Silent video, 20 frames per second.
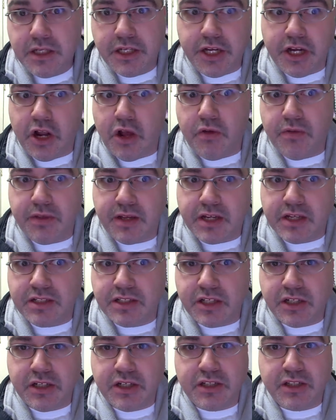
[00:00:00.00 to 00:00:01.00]
you know, because
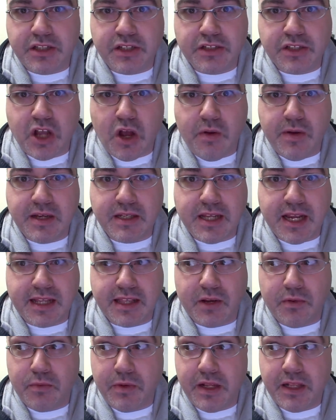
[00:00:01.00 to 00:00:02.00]
there there's always
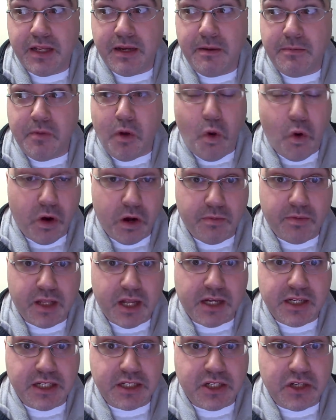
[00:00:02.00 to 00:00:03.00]
like a really horrible
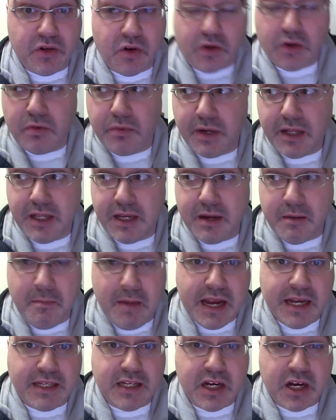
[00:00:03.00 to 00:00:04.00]
audition or a really
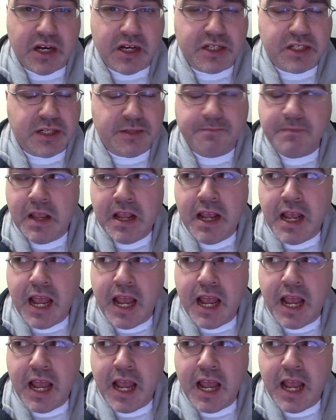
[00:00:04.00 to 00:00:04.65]
amazing audition.